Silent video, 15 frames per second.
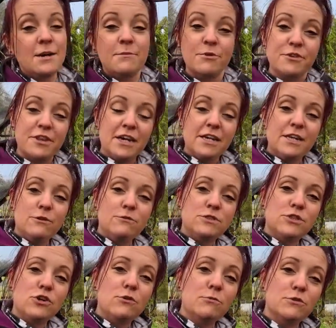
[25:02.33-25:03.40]
But thank you
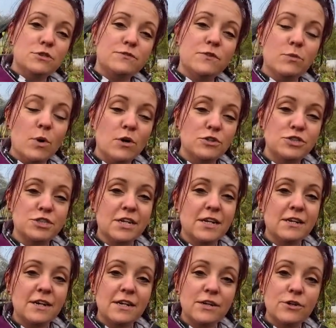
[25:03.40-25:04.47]
so much for
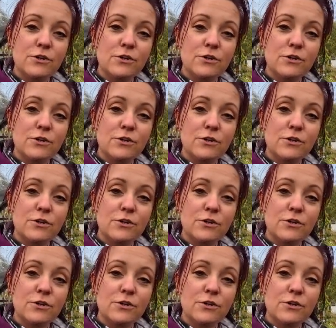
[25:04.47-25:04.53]
watching, and I